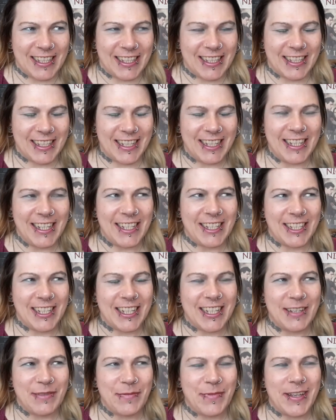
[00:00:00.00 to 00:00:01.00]
skinny
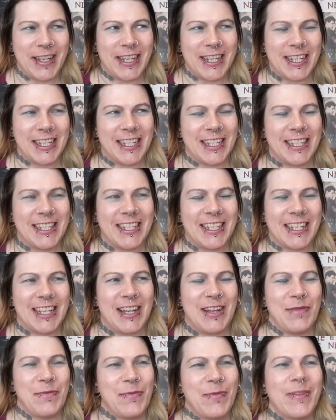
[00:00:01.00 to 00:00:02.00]
chicken burger doesn't
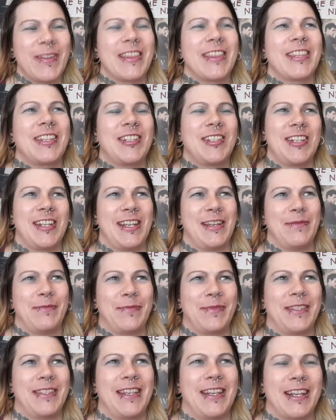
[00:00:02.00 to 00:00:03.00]
come with
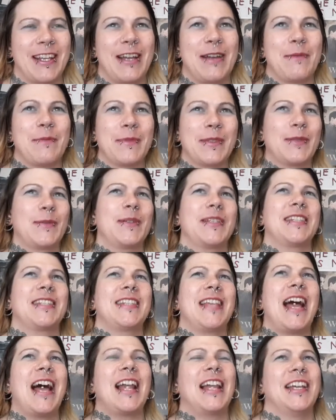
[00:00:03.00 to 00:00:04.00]
chips. It comes with
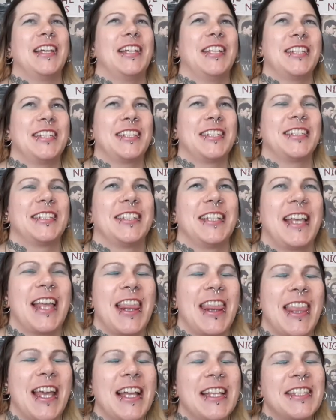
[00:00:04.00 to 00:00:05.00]
salad.
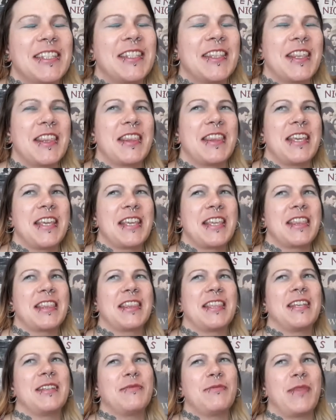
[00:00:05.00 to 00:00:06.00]
That's the
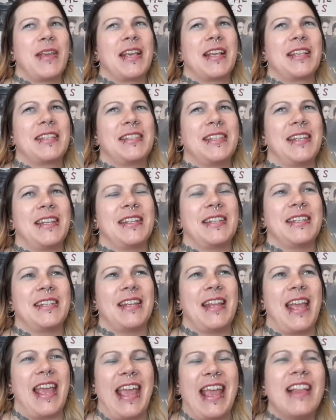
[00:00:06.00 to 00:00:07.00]
thing that makes it
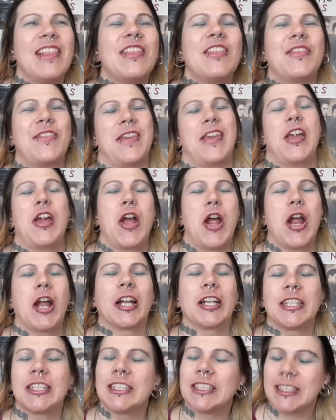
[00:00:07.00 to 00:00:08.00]
healthier.